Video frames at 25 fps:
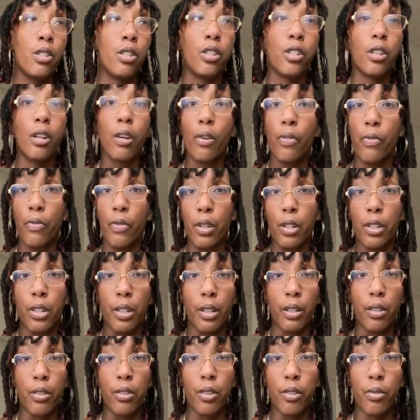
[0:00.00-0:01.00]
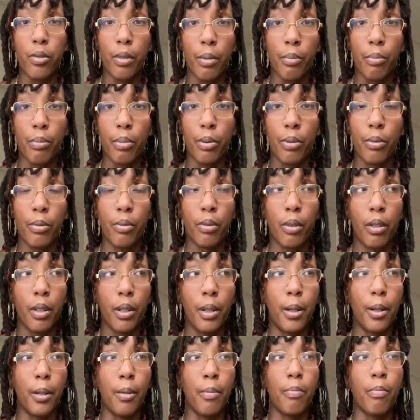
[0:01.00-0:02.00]
shellfish like shrimp,
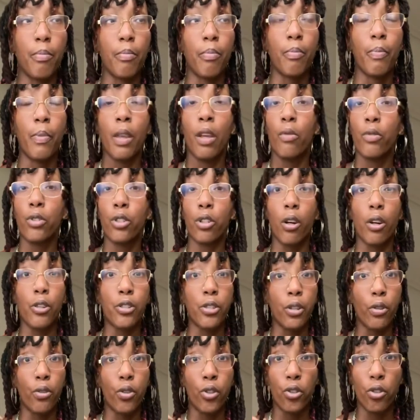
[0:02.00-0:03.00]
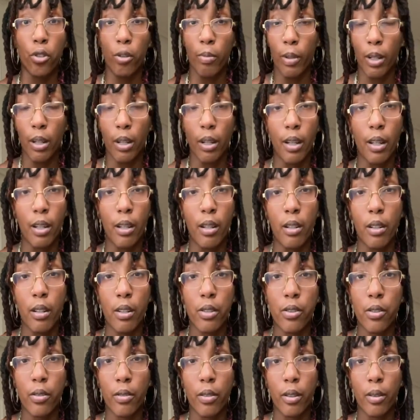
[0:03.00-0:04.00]
which are also extremely high in
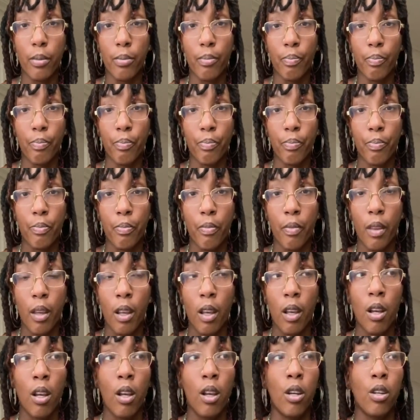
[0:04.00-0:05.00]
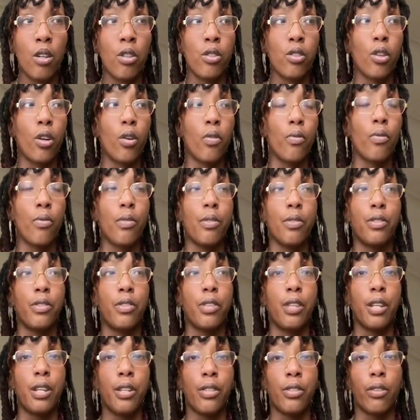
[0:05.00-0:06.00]
cholesterol. So
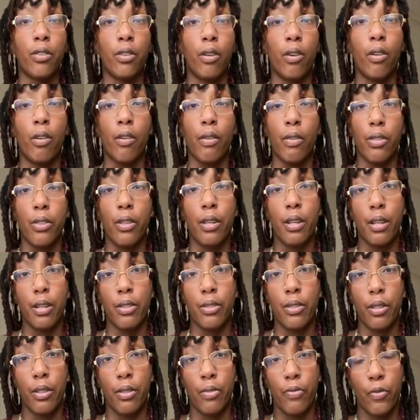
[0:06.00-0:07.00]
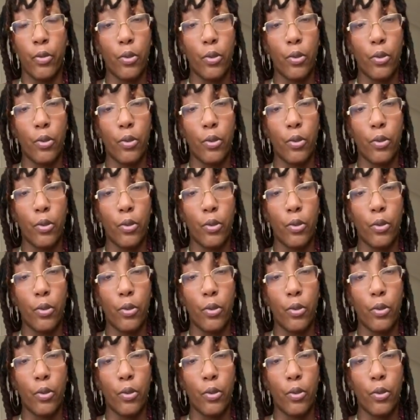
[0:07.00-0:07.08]
these are all foods